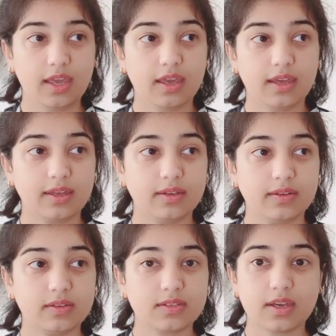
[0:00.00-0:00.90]

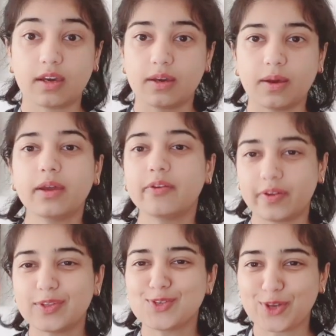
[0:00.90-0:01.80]
and uh, I
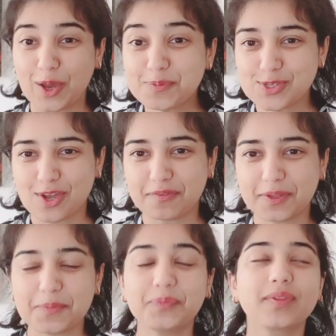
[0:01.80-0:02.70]
read the synopsis
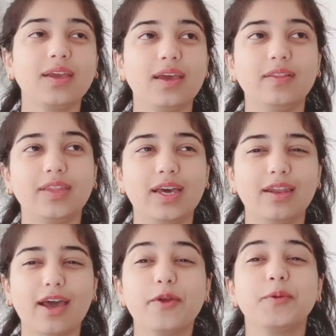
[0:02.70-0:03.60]
of them and
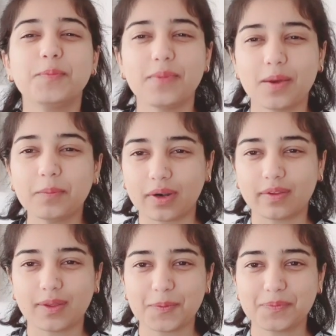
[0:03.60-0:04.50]
then I
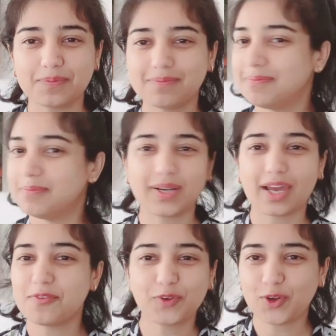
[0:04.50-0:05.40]
remembered them but
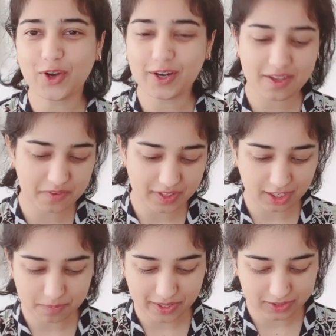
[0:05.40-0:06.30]
I had forgotten
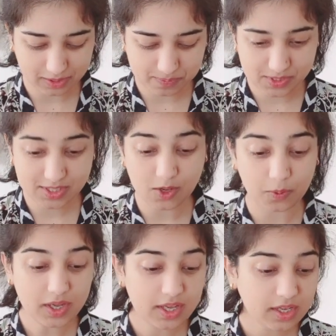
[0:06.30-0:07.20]
everything about them. So
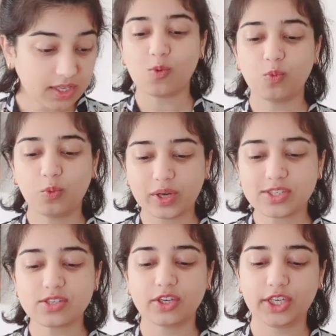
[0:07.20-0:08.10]

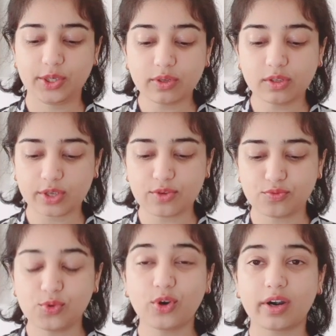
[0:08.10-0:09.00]
what you're
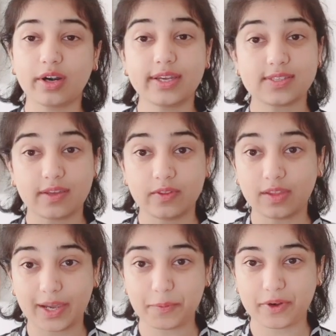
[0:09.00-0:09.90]
looking for is in
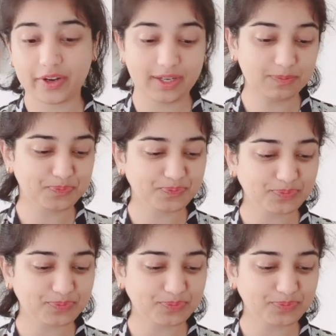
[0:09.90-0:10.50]
the library,